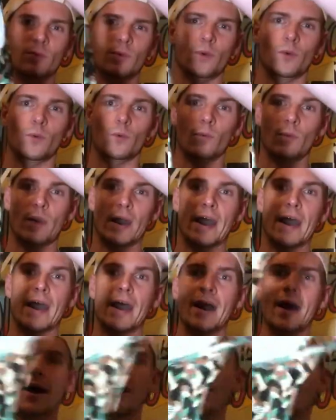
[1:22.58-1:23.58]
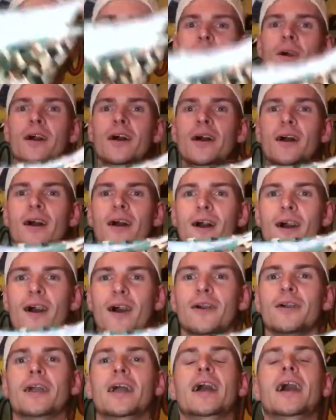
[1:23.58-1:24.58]
wow.
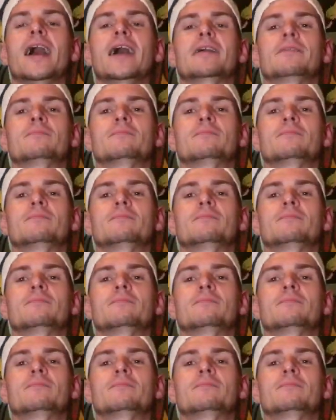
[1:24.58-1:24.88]
Okay,